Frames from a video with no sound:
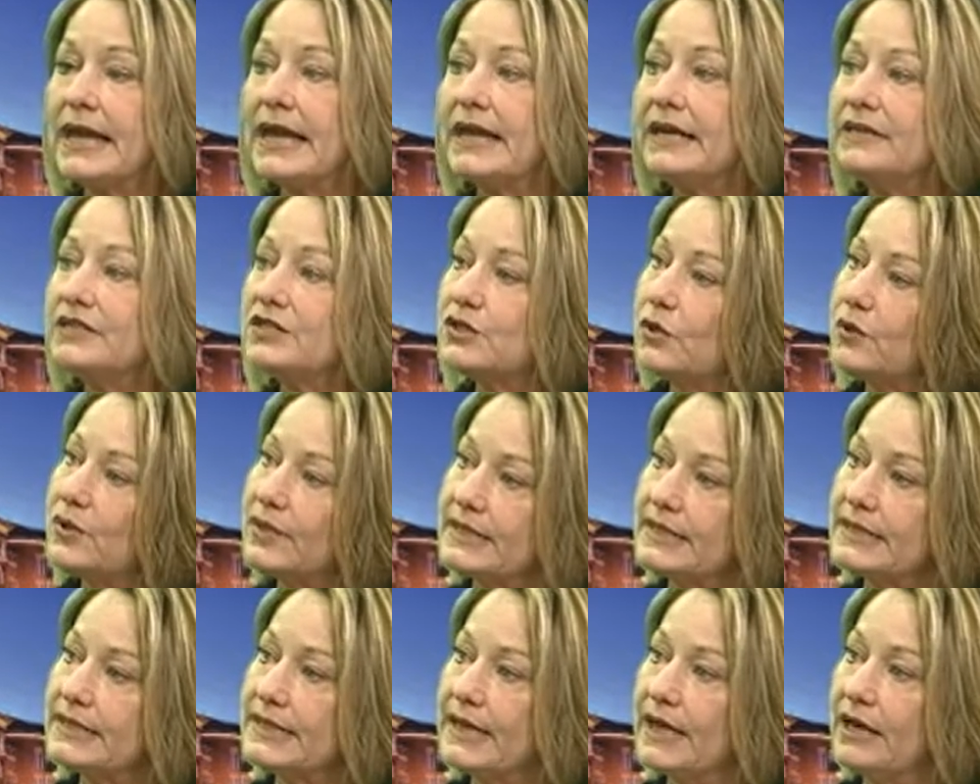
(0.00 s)
And so
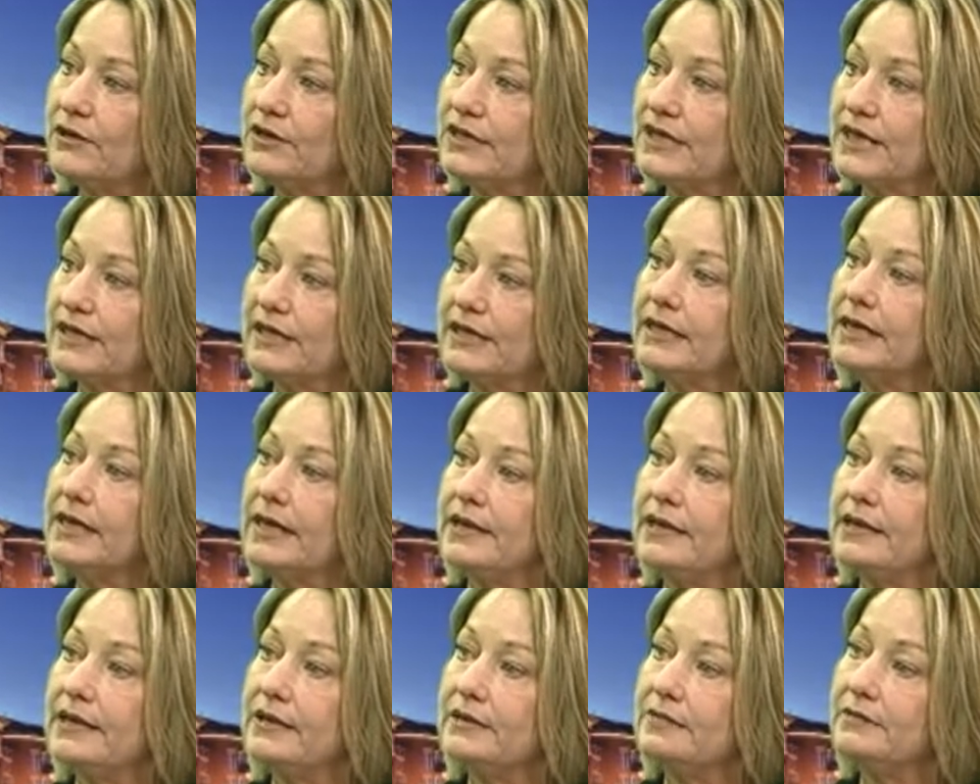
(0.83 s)
he's now
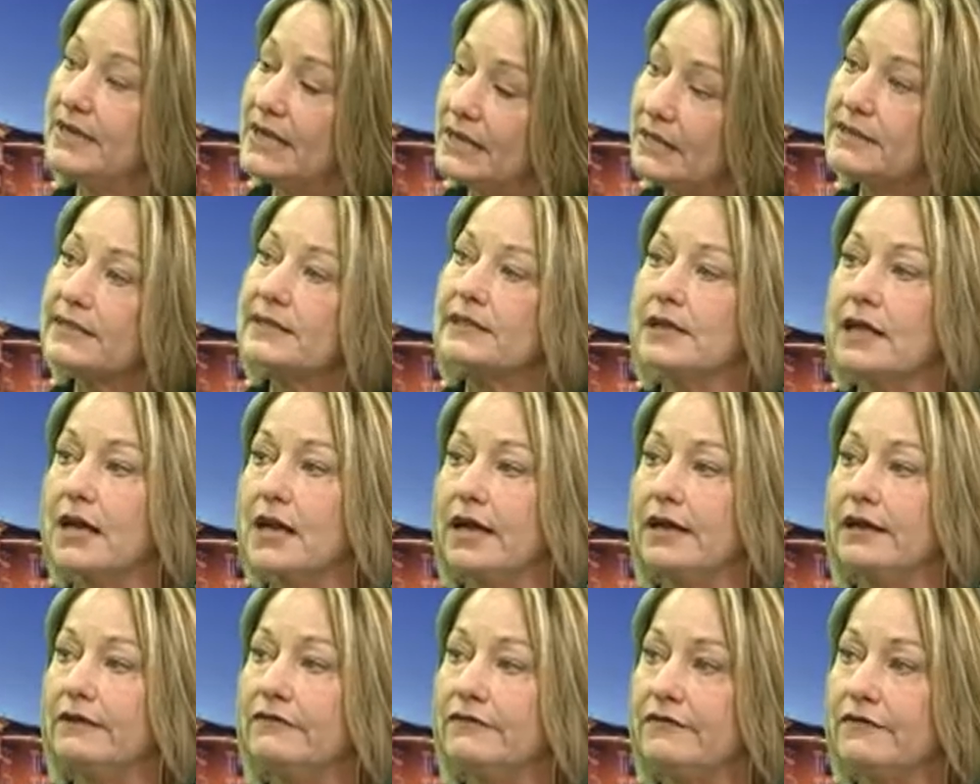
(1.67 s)
dedicated his
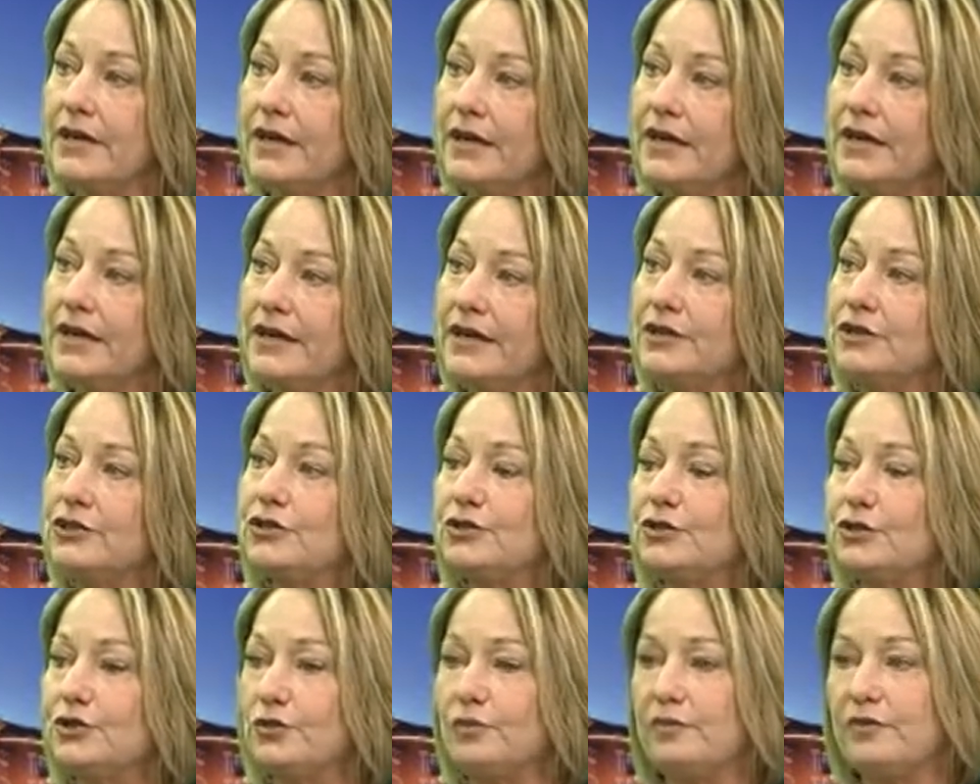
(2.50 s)
life
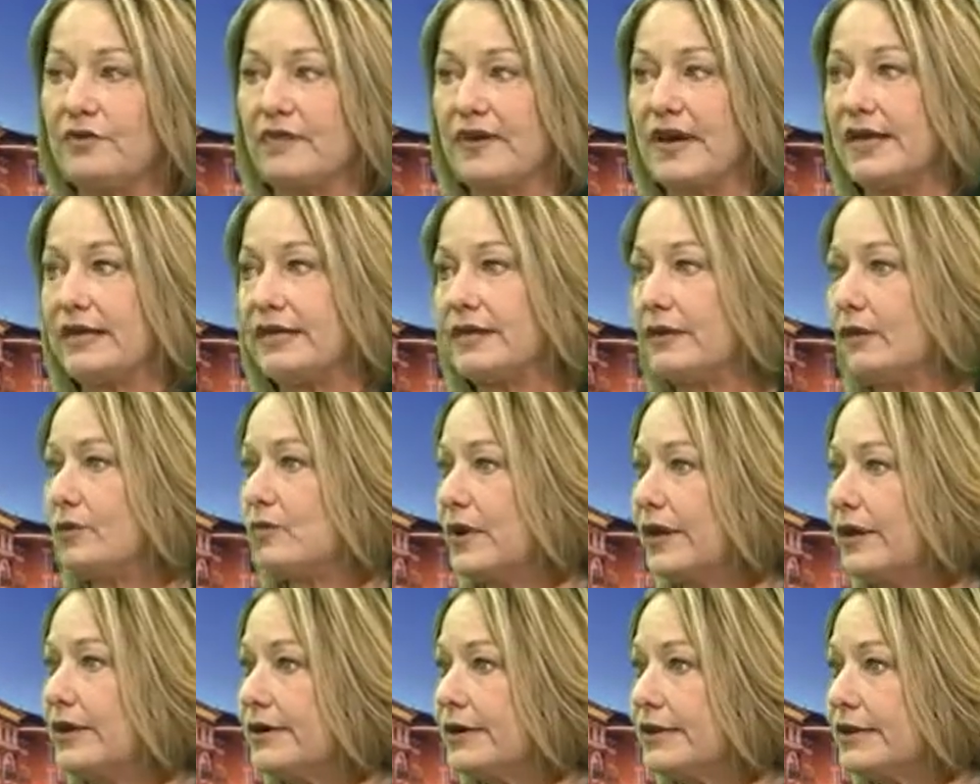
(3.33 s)
to providing
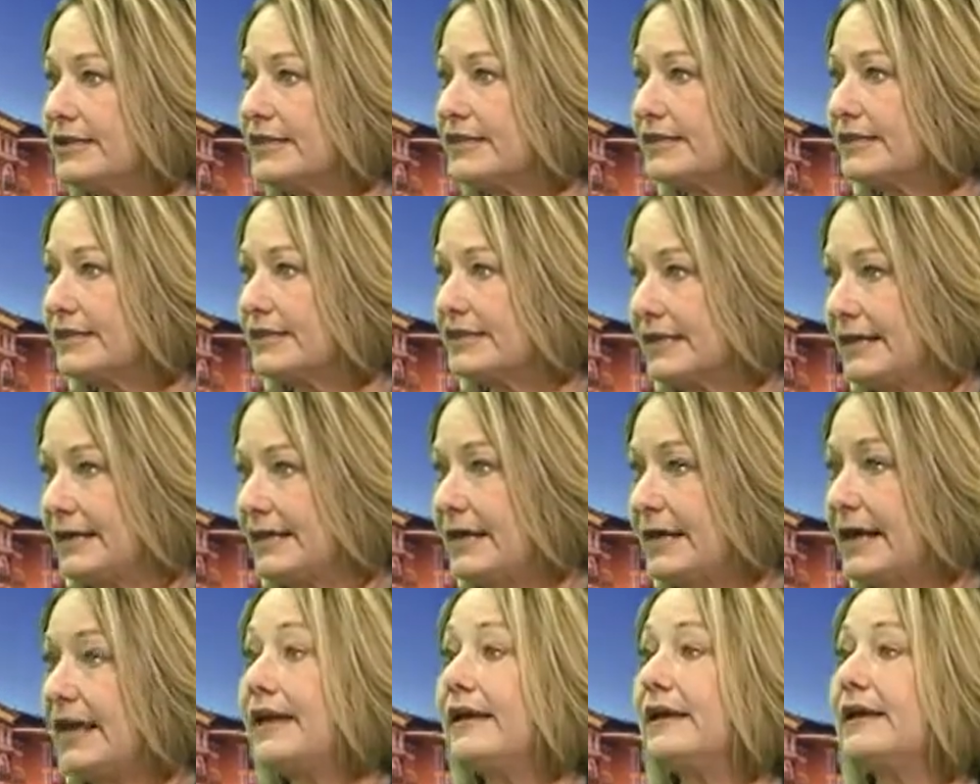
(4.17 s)
awareness
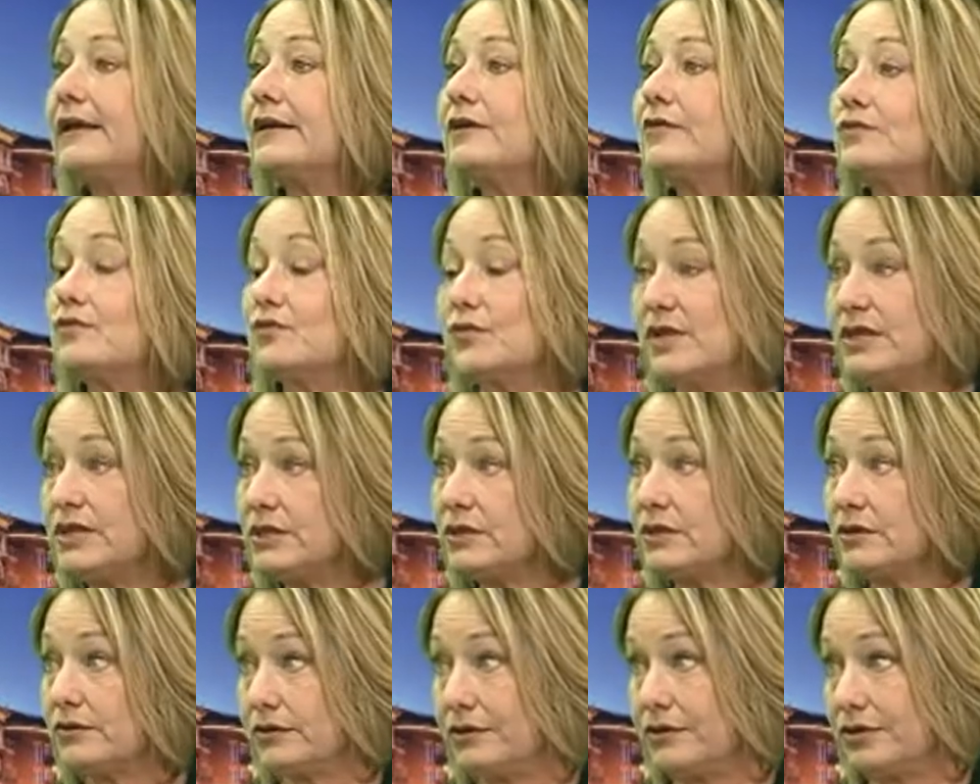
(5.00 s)
and
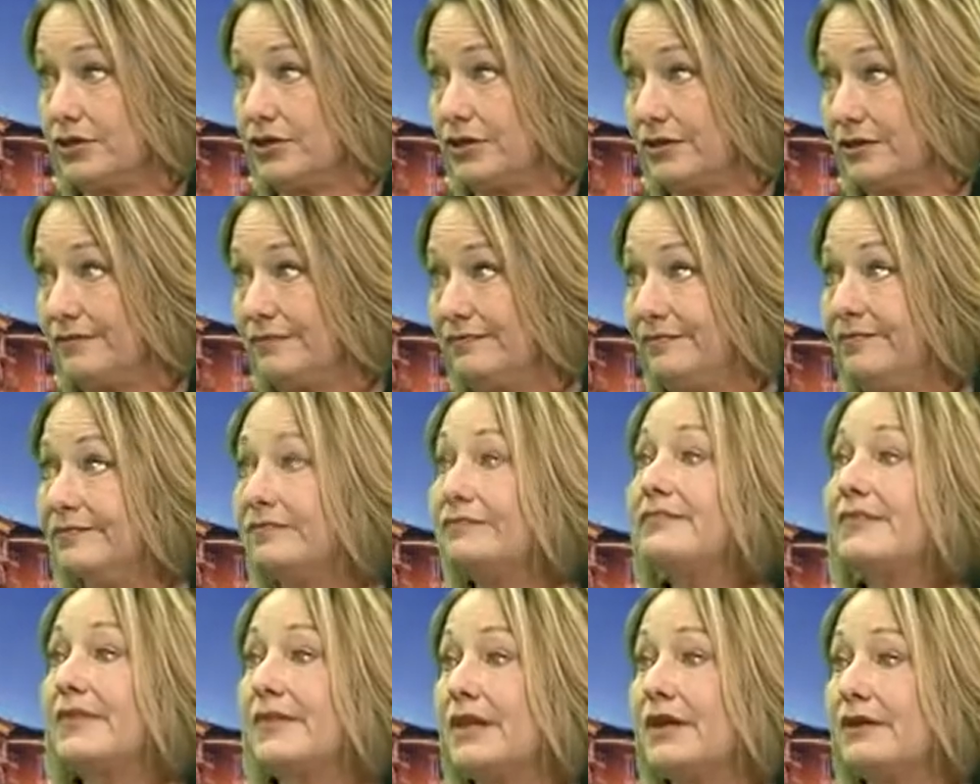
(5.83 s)
research
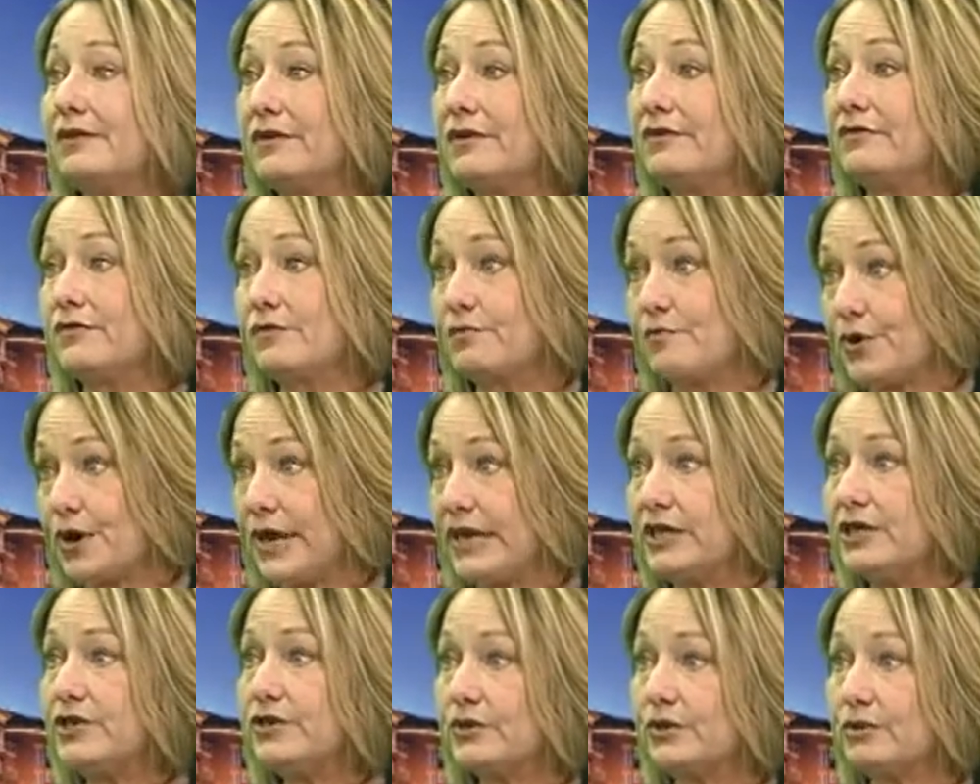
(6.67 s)
for
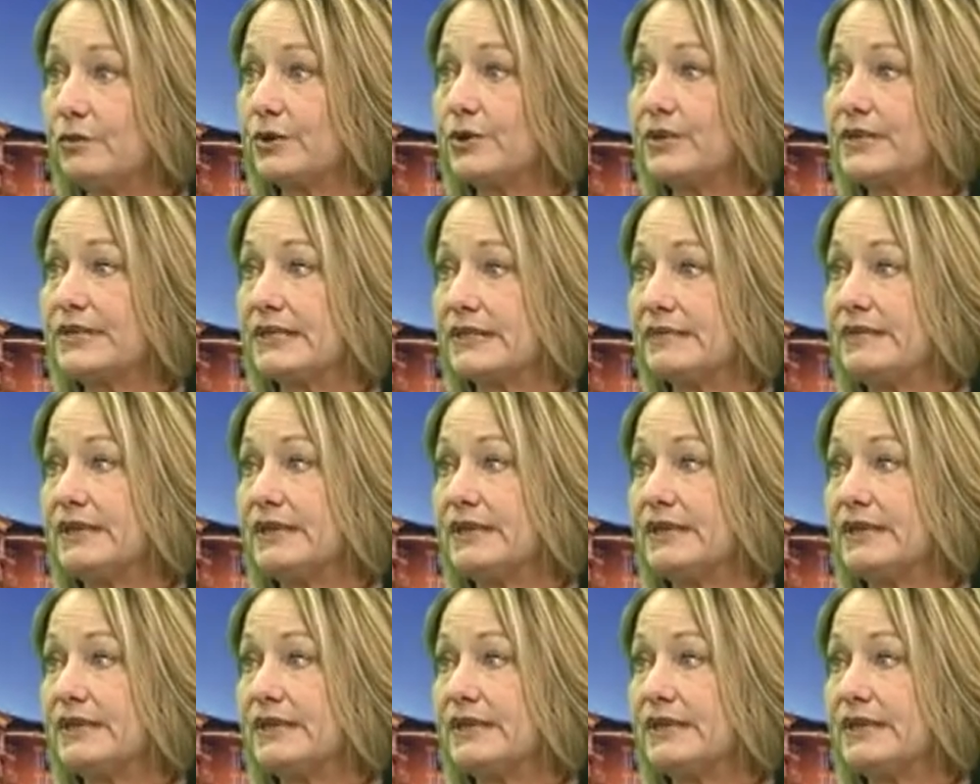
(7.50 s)
brain tumors.